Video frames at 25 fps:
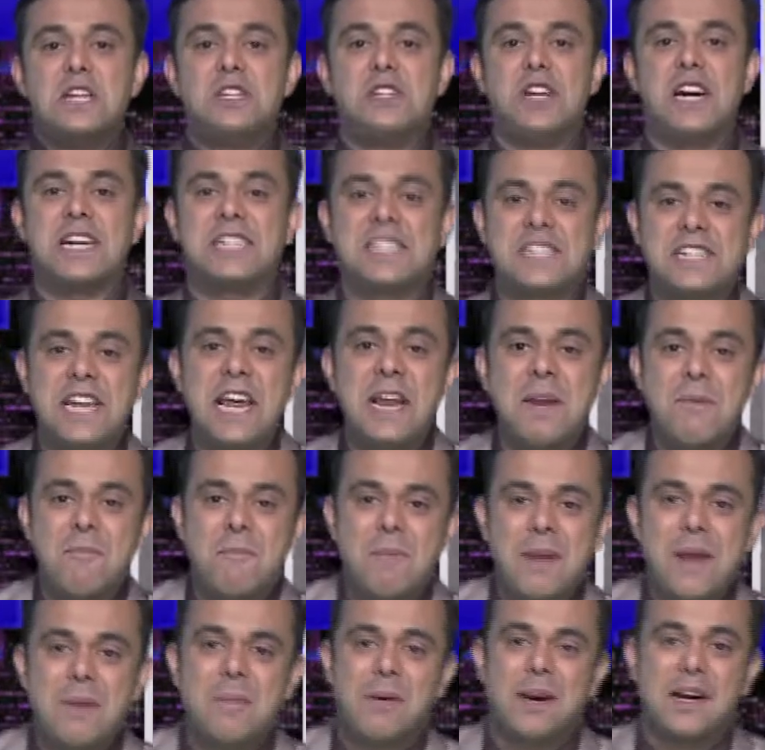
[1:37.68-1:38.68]
Justin
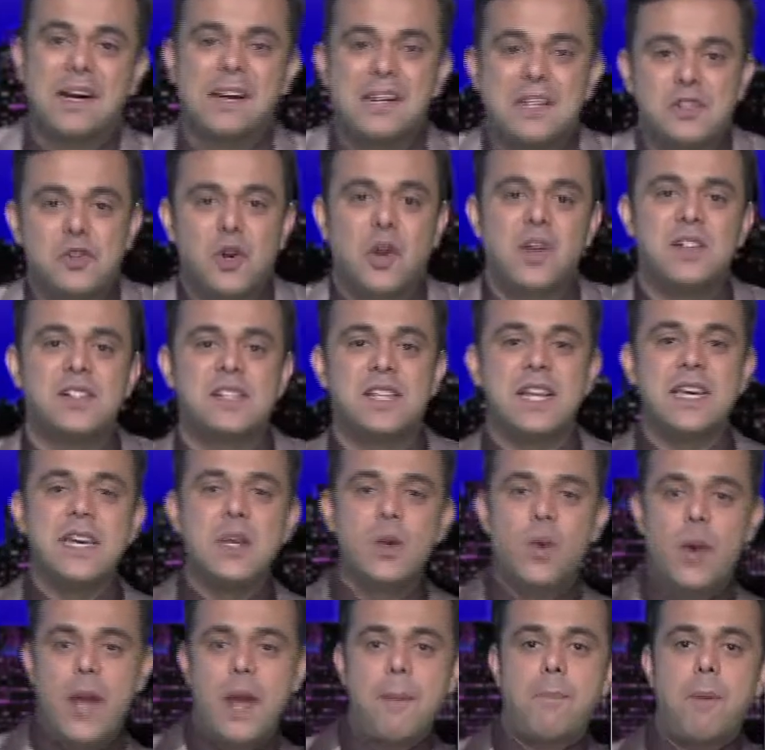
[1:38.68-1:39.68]
Bieber joins the
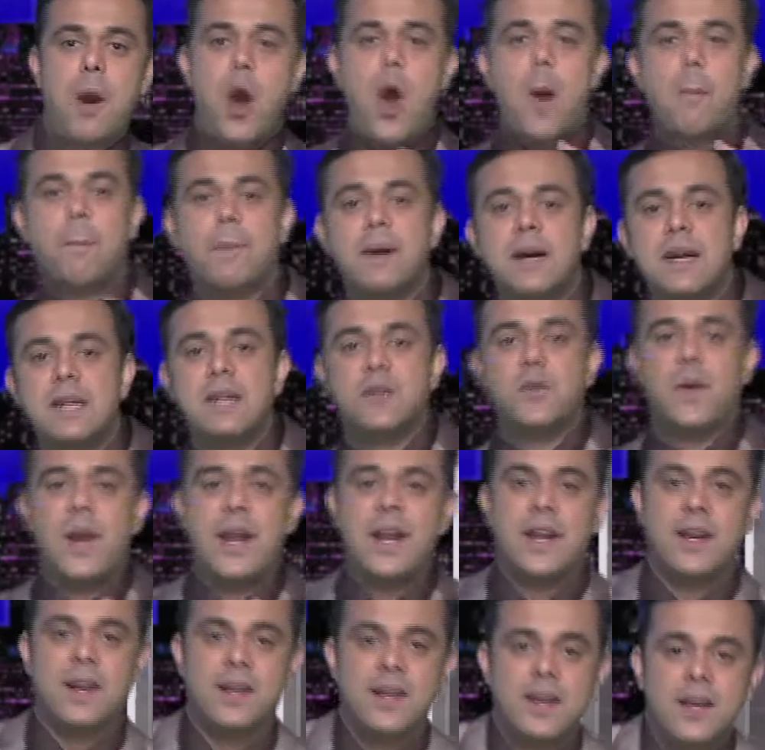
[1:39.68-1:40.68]
new hip-hop
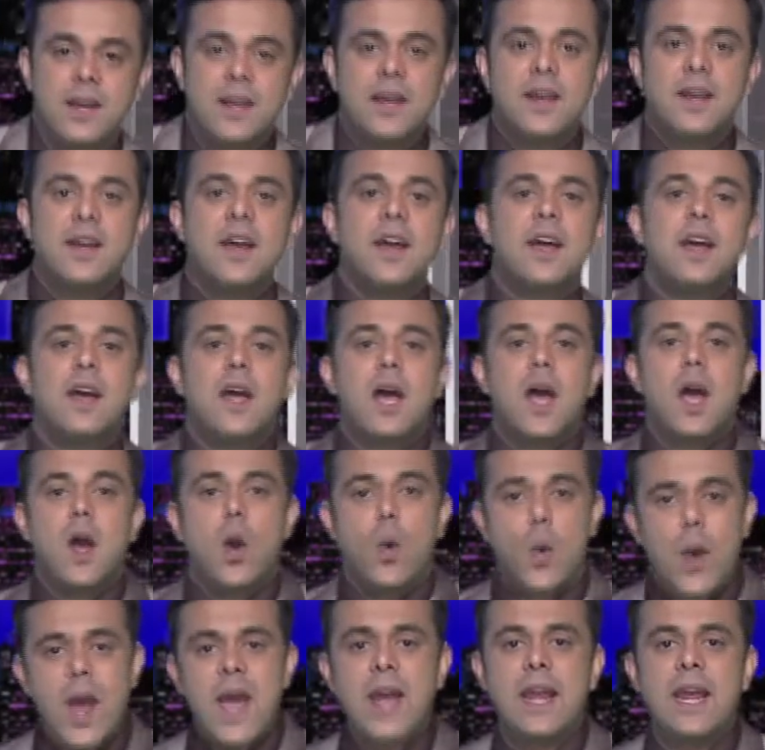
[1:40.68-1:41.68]
trend,
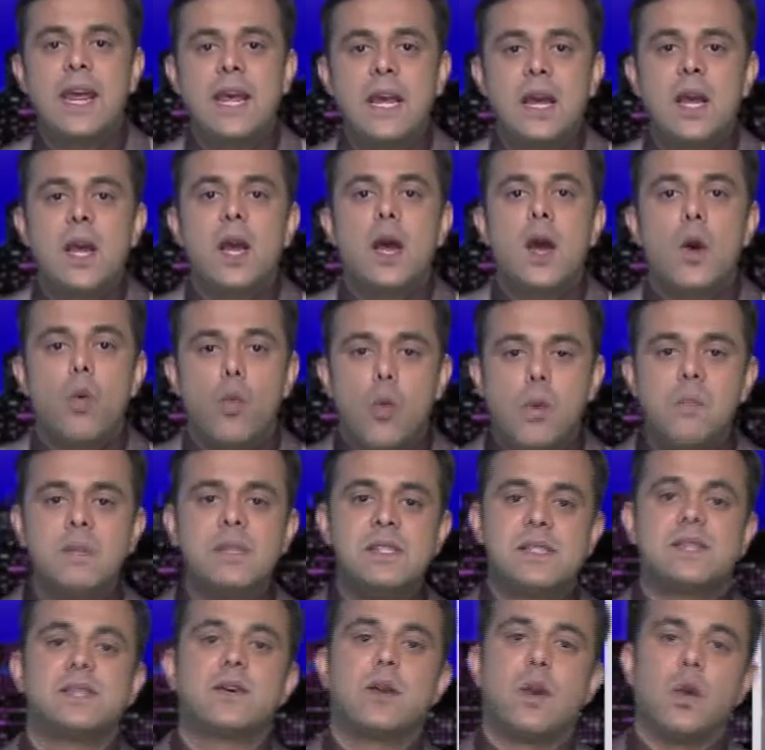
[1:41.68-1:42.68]
wearing
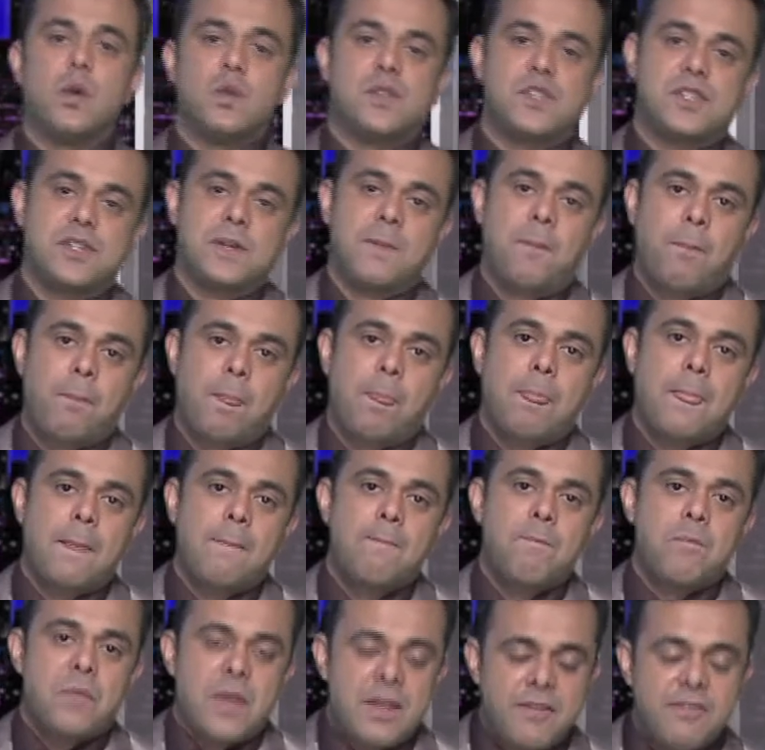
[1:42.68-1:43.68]
women's clothes.
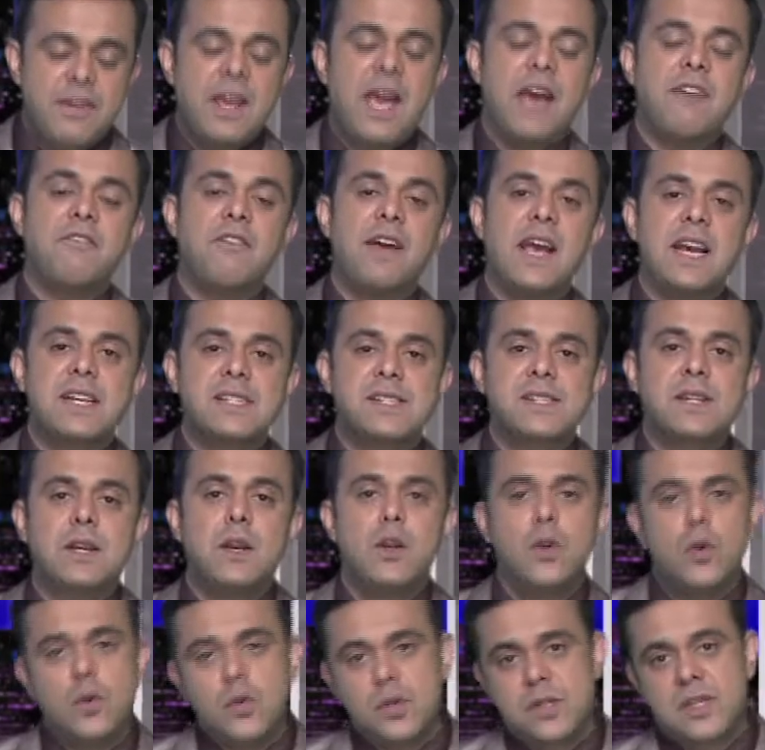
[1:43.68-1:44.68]
We have
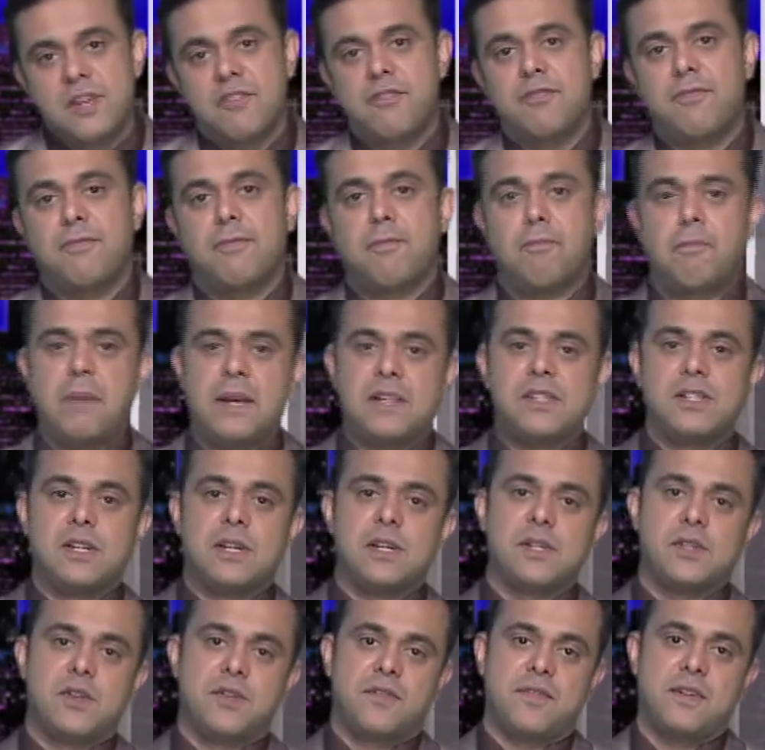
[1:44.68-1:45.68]
exclusive
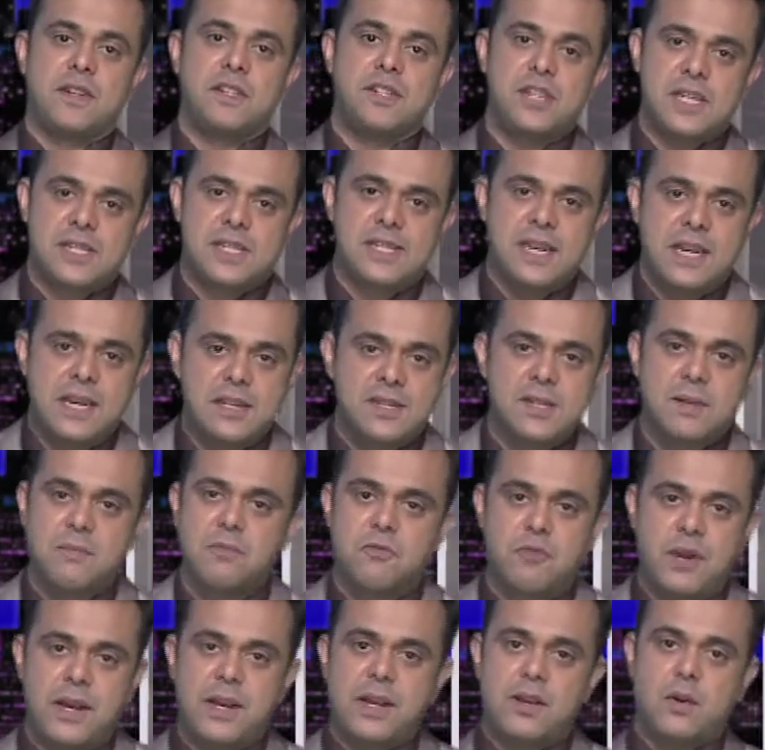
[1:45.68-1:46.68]
pictures of Justin in
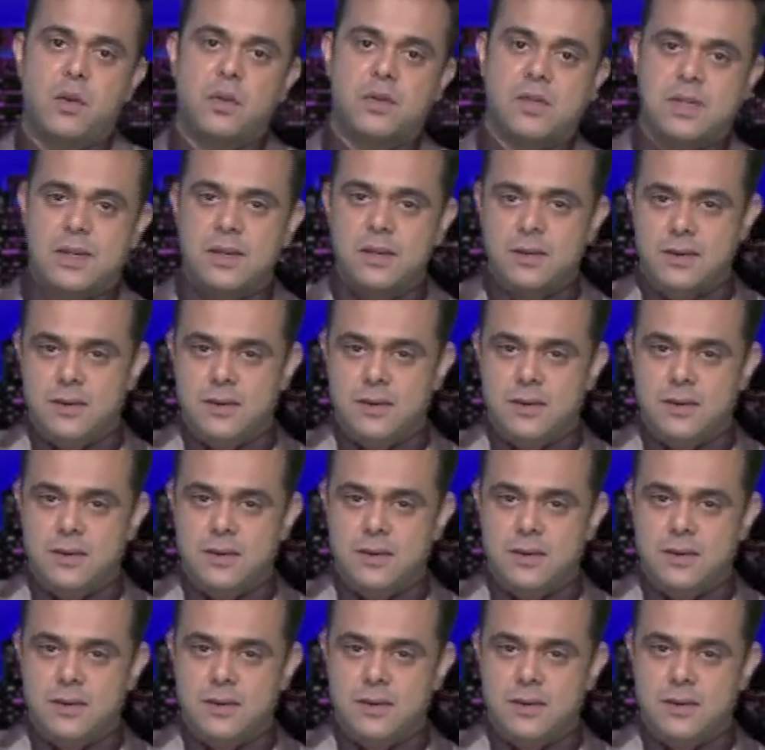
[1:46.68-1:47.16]
some trendy clothes.